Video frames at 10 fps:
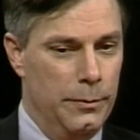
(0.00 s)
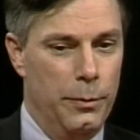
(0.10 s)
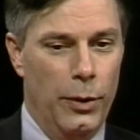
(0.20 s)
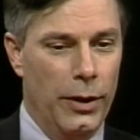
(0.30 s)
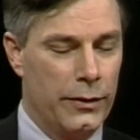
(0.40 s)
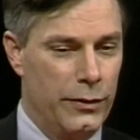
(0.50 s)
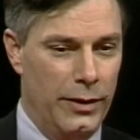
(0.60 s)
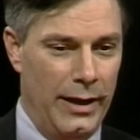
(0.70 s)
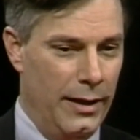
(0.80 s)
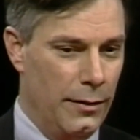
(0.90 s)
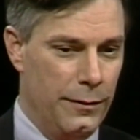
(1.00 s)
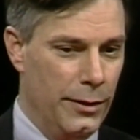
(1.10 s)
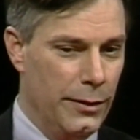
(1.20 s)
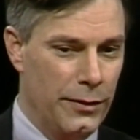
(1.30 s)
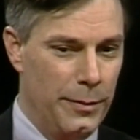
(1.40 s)
books, you get
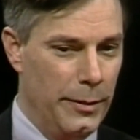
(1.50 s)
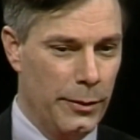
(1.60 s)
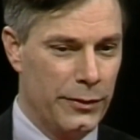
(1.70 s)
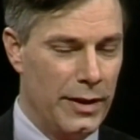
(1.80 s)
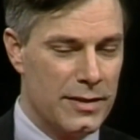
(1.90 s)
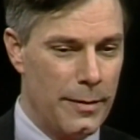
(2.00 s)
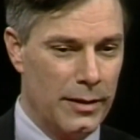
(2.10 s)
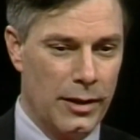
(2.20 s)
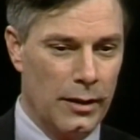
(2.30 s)
interviews that people say something.